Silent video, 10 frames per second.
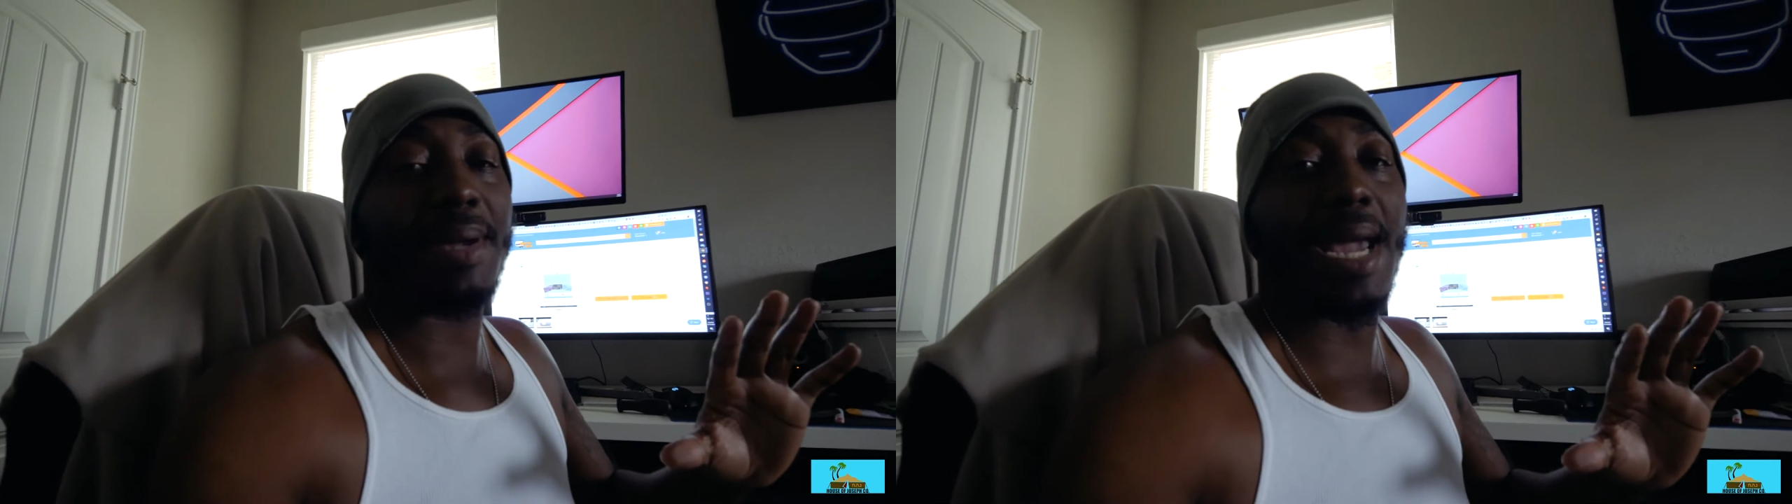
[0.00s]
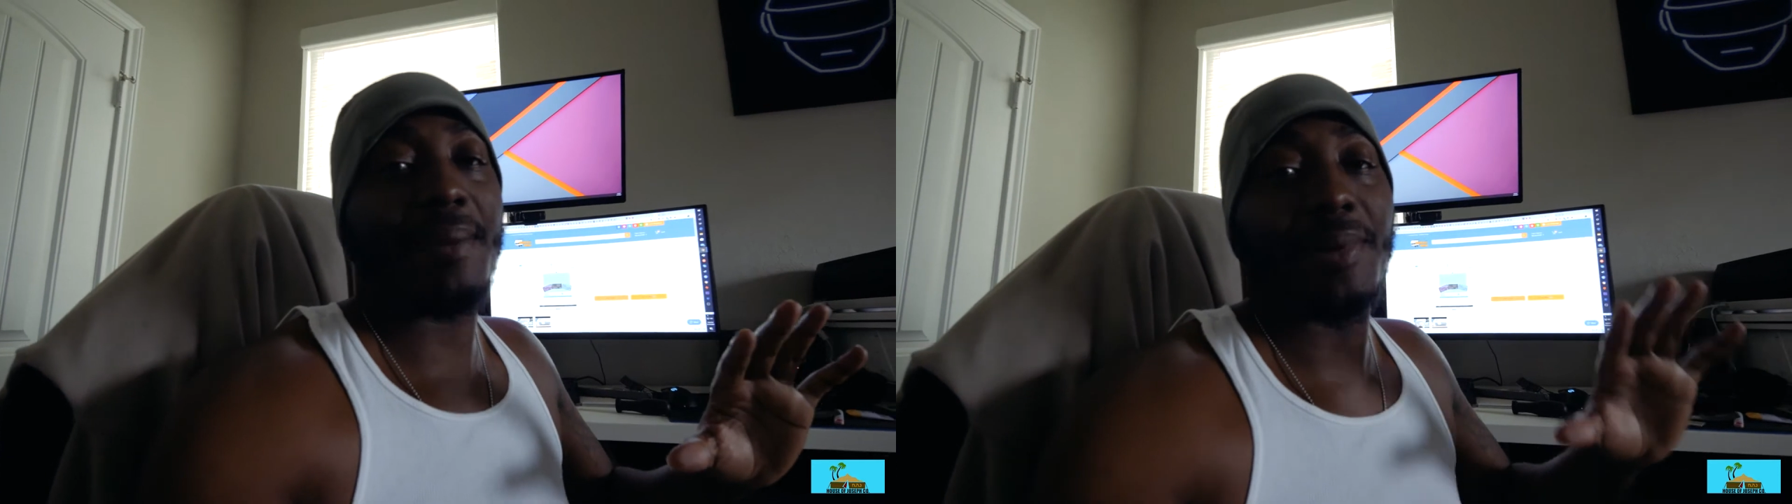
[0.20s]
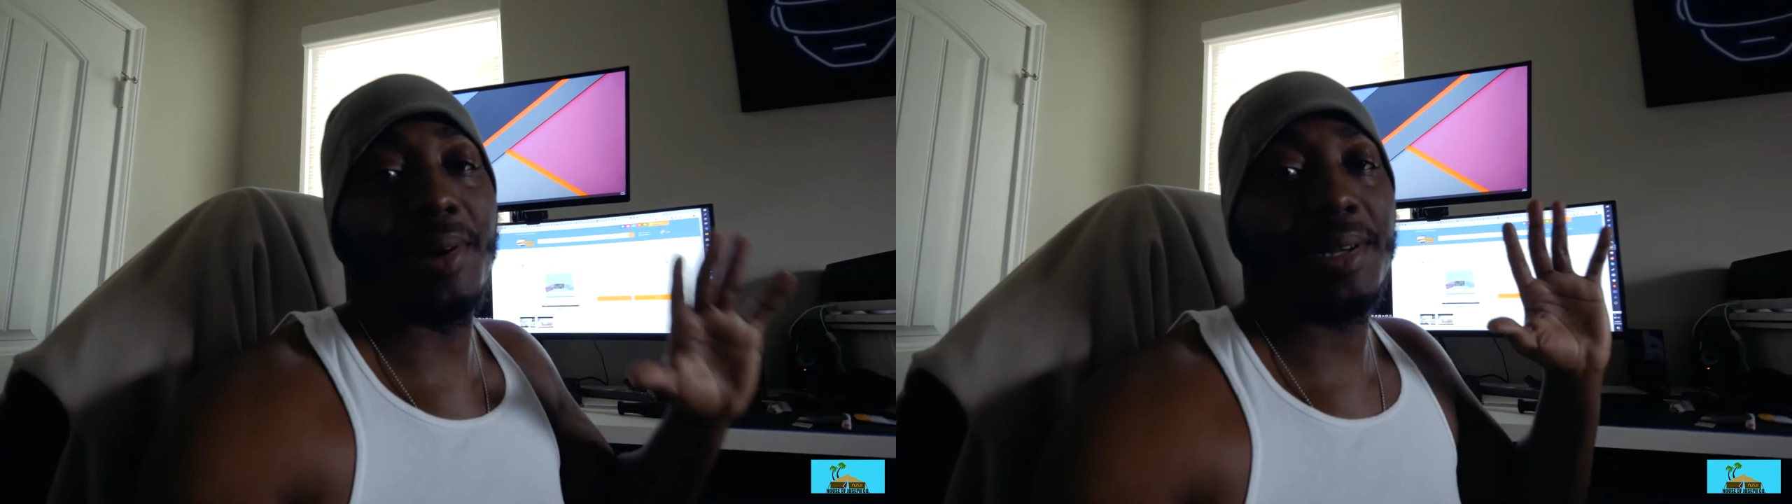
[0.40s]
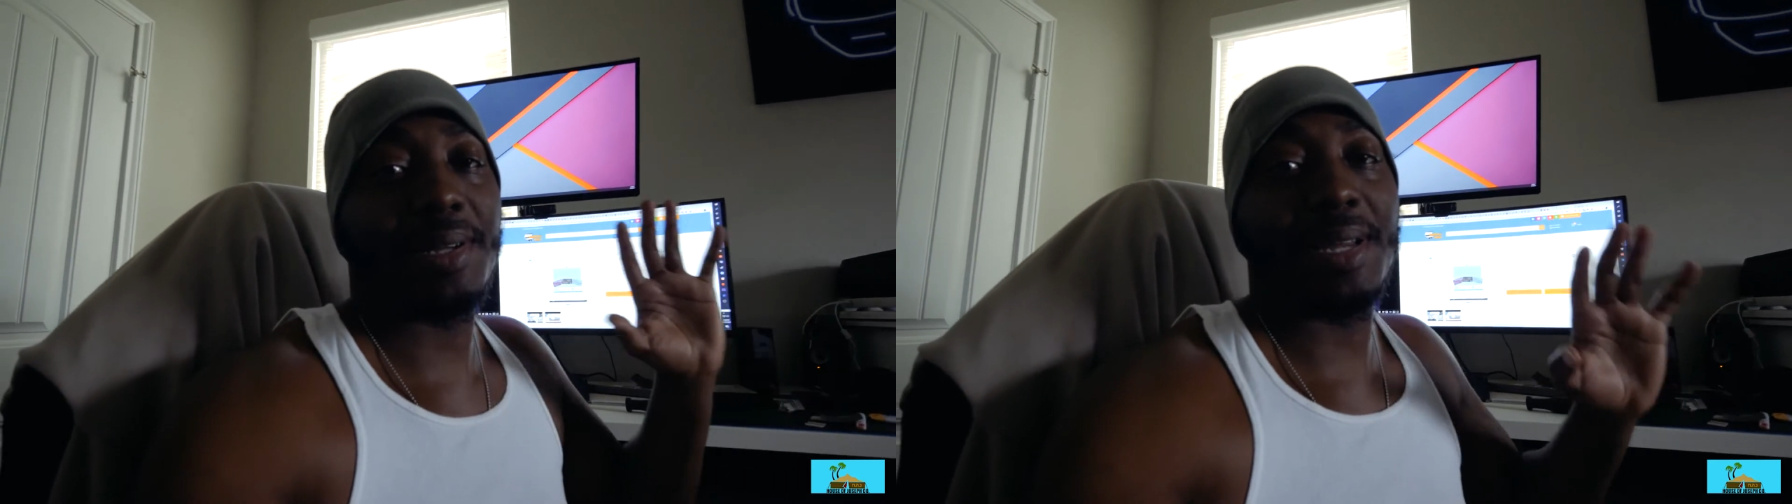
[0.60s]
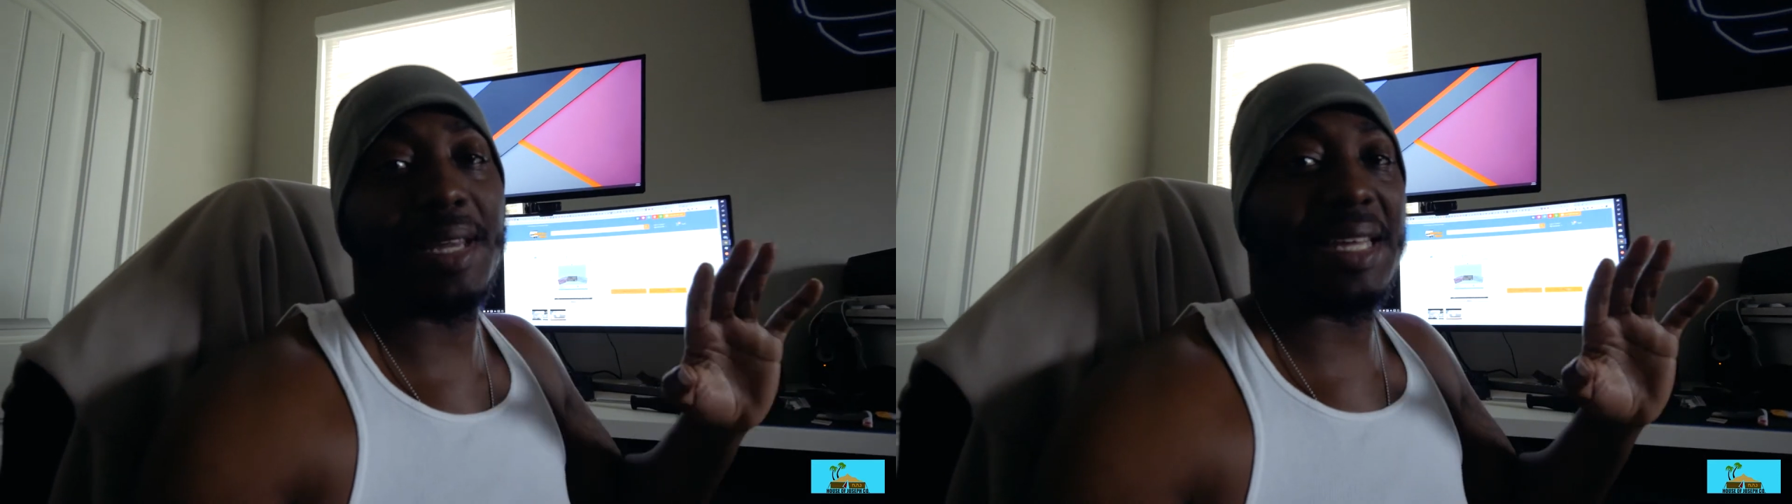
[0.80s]
camera
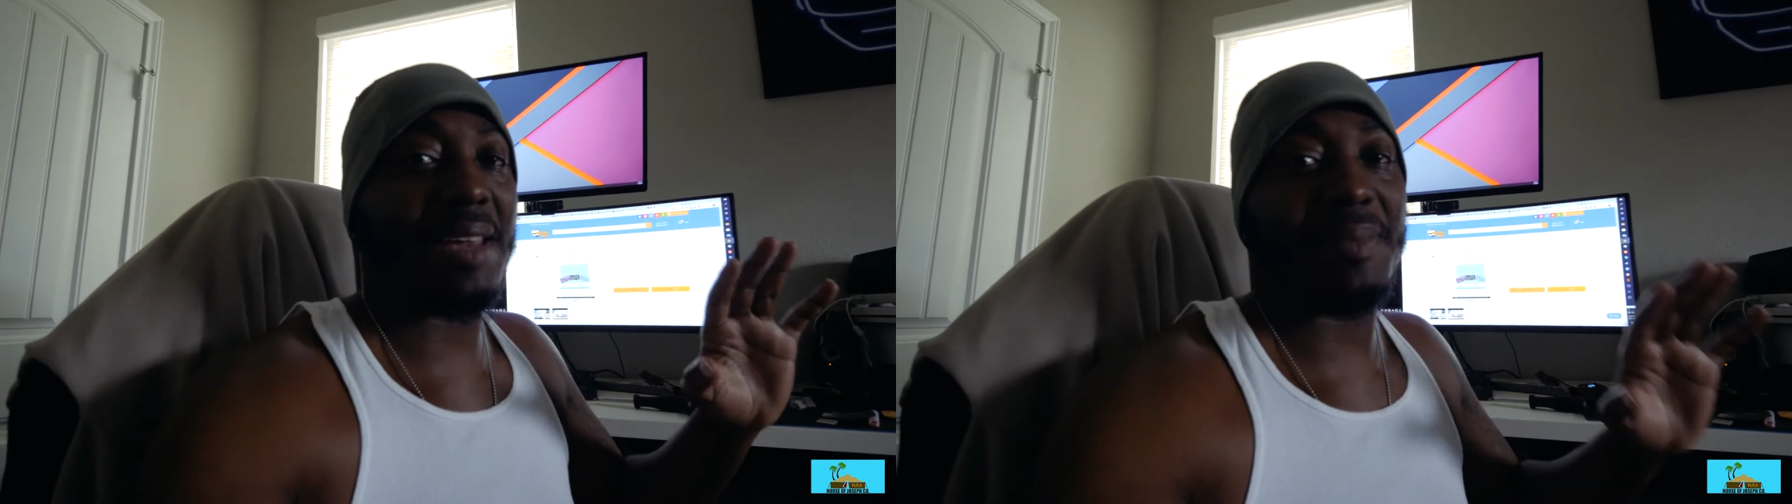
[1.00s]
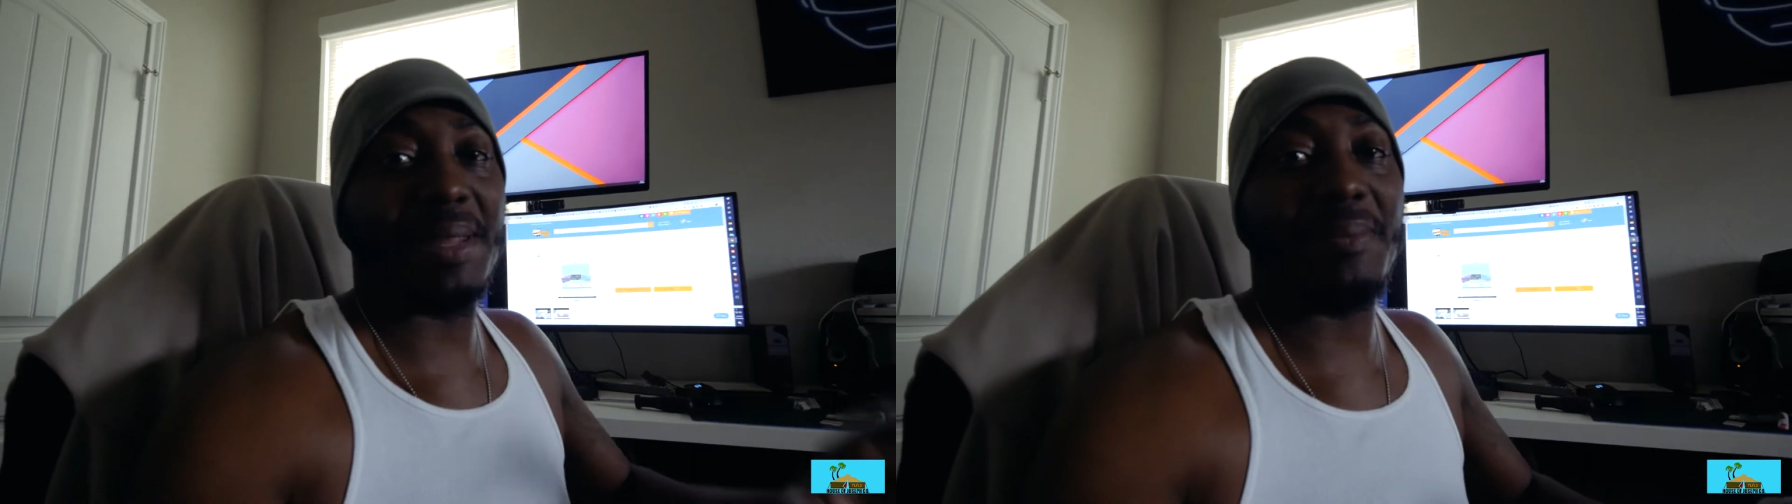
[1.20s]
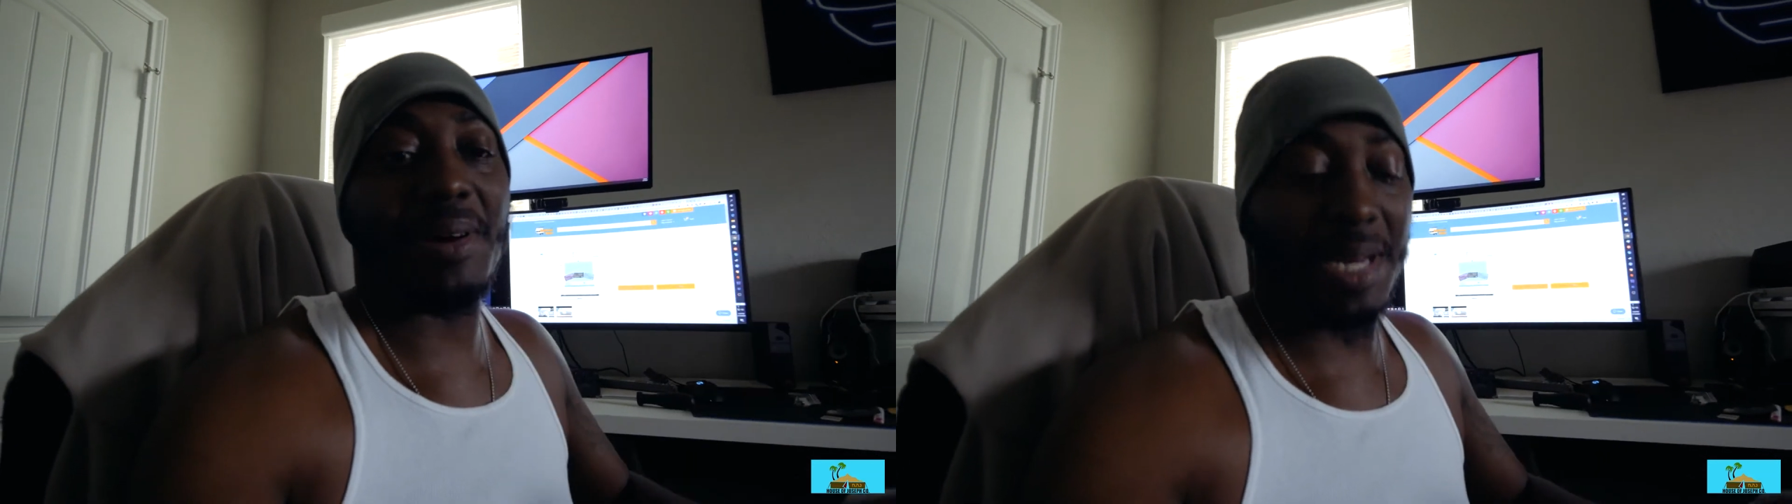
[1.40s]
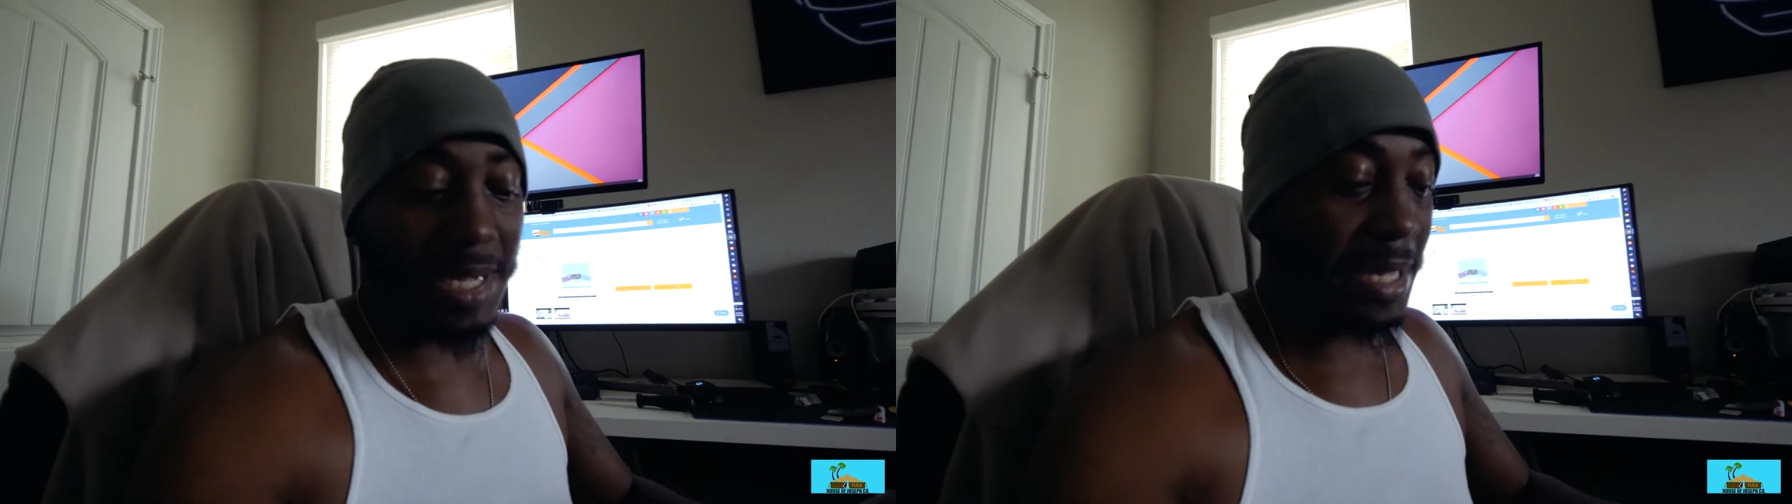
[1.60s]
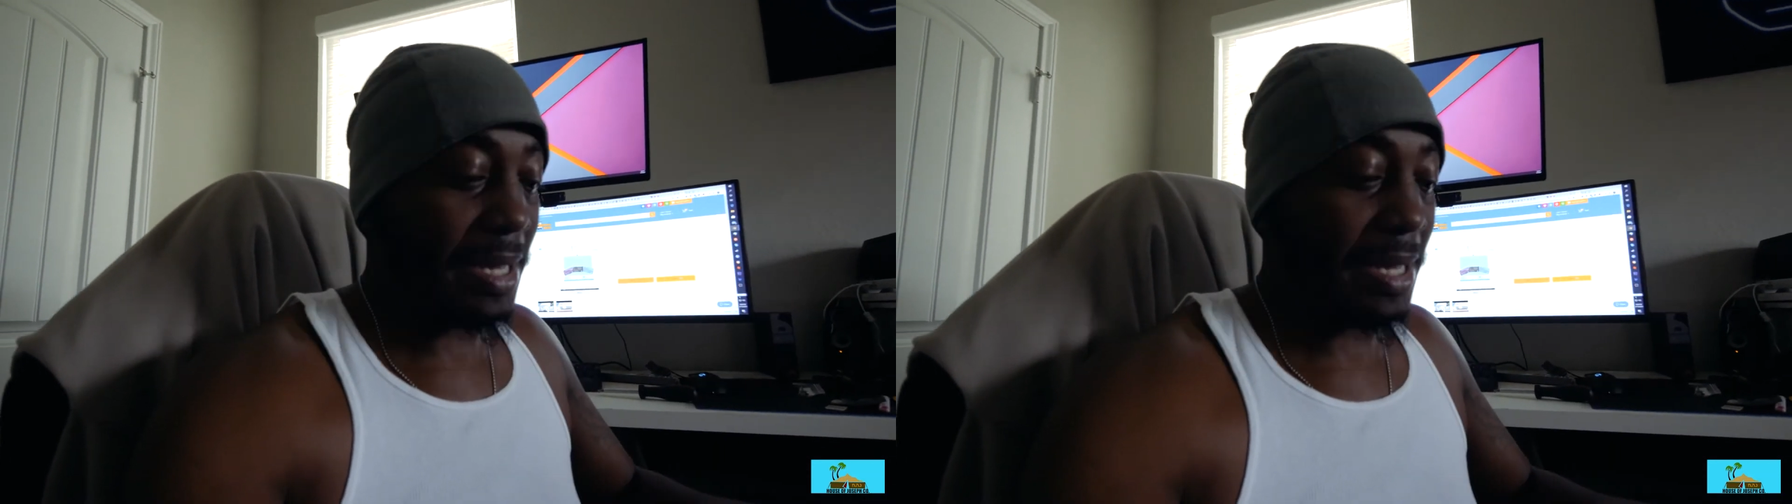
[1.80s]
and give me the money.